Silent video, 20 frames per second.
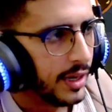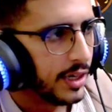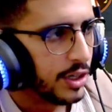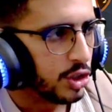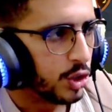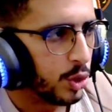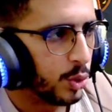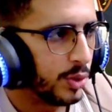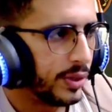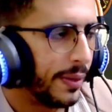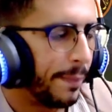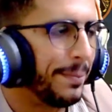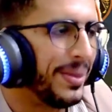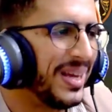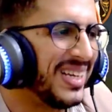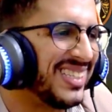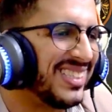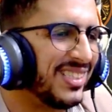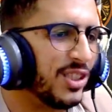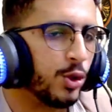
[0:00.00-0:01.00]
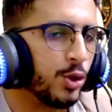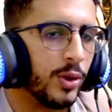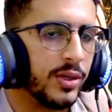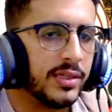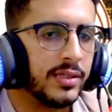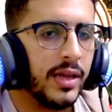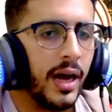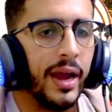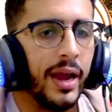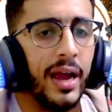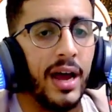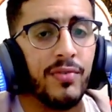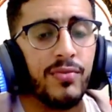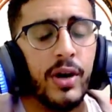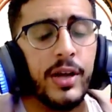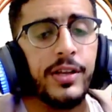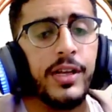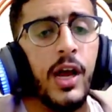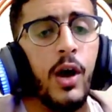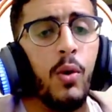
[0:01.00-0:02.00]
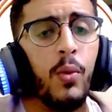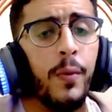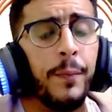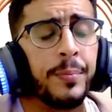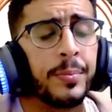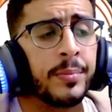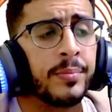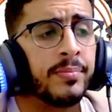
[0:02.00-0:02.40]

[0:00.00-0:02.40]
So the best choice that I have right now,